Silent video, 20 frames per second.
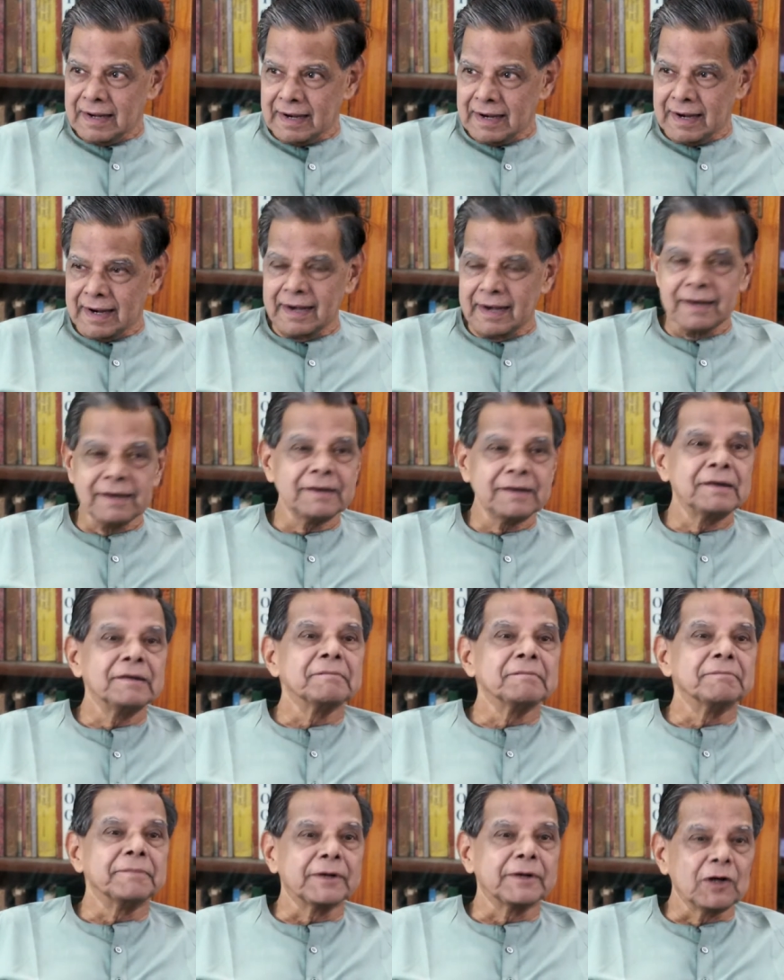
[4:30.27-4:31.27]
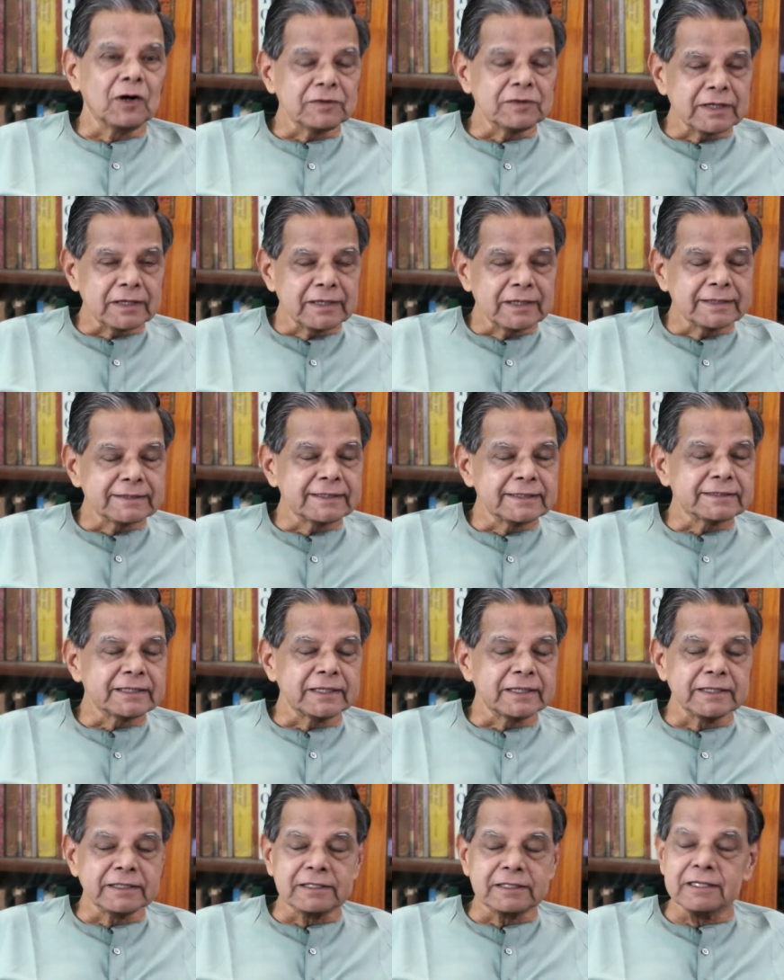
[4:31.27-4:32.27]
And because that
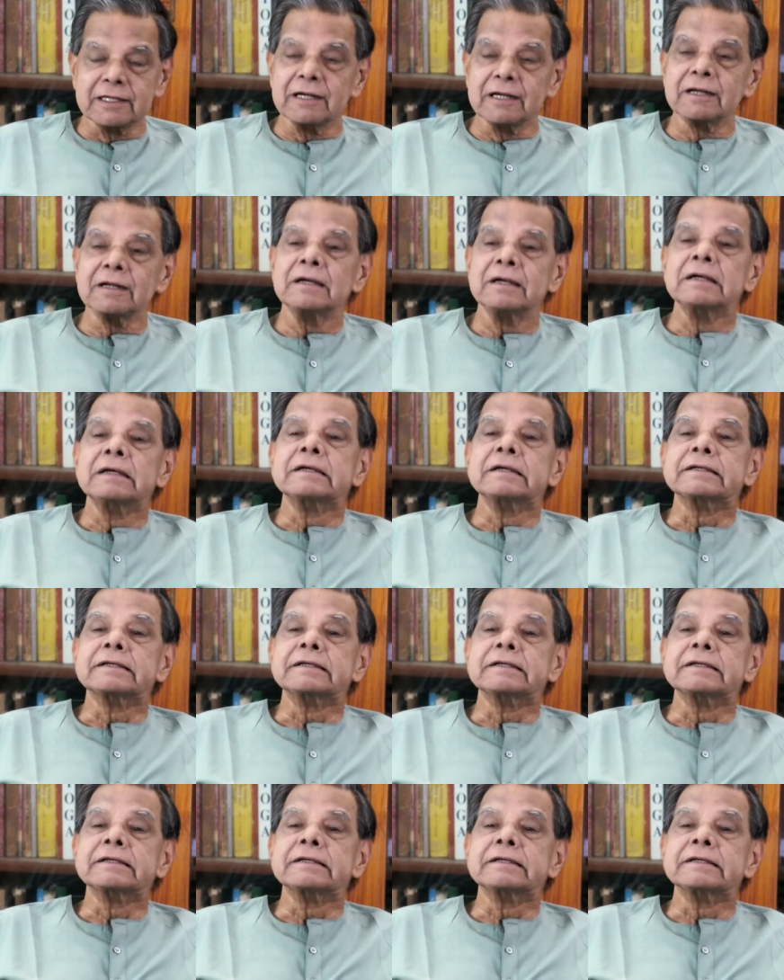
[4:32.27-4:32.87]
necessity is there,